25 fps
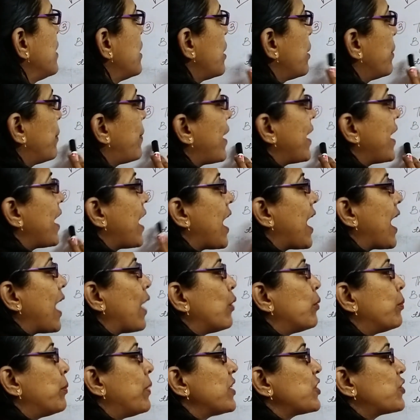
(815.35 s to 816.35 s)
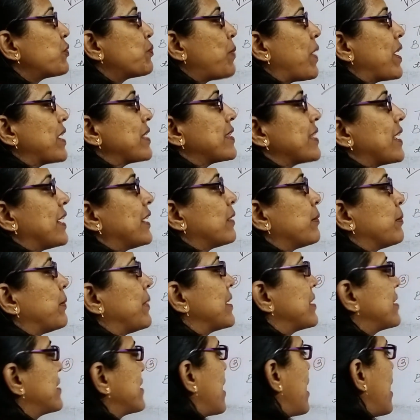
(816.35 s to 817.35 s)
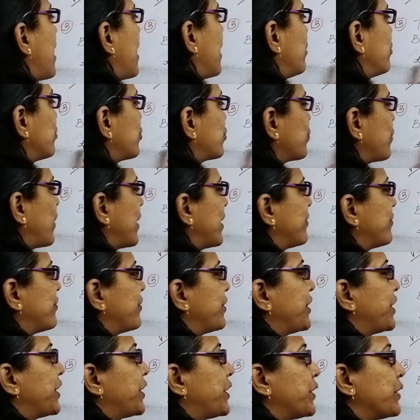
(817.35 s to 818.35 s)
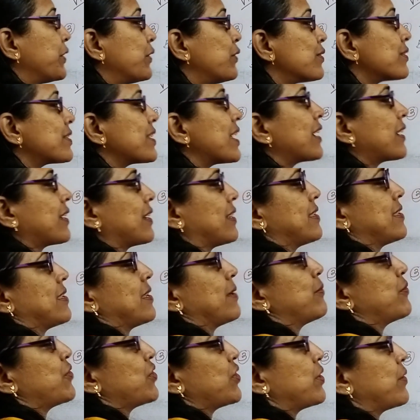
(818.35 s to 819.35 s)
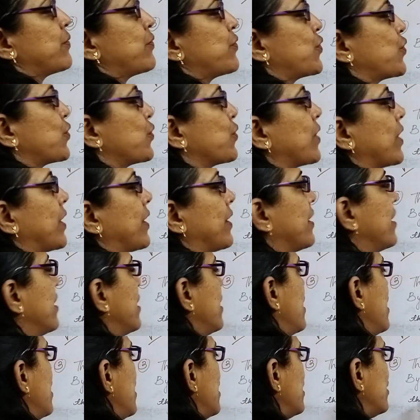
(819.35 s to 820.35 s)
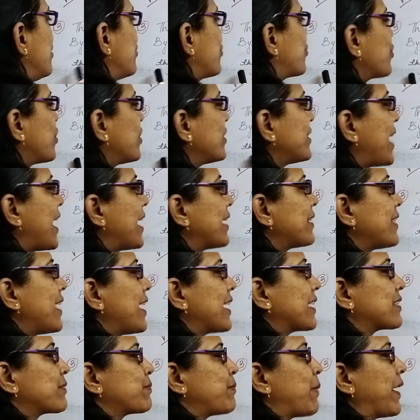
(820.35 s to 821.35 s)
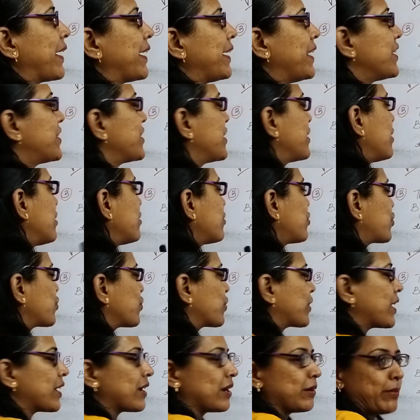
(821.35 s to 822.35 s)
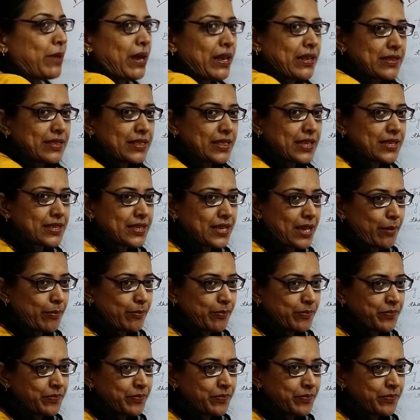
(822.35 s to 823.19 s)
By how much percent must a housewife reduce her consumption of sugar so that the expenditure on sugar remains the same?